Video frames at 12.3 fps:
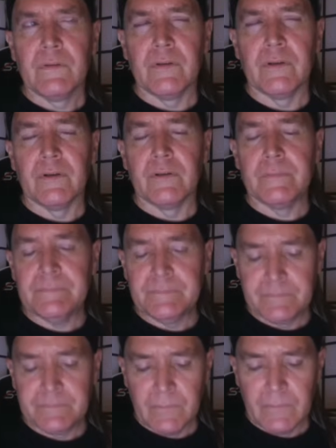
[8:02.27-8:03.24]
You know,
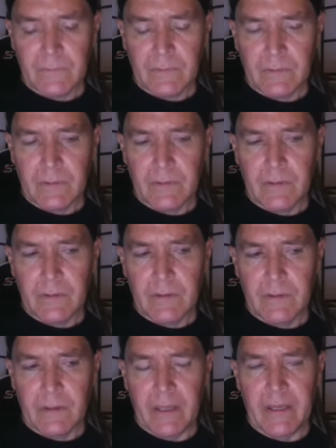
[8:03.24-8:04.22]

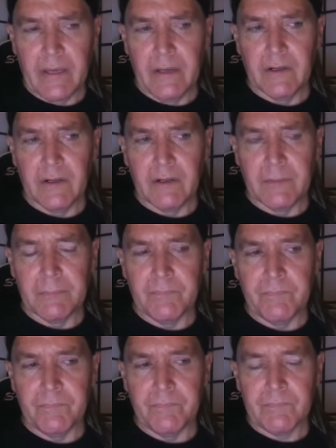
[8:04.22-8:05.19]
and
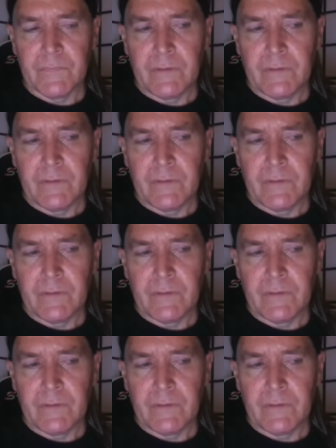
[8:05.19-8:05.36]
um,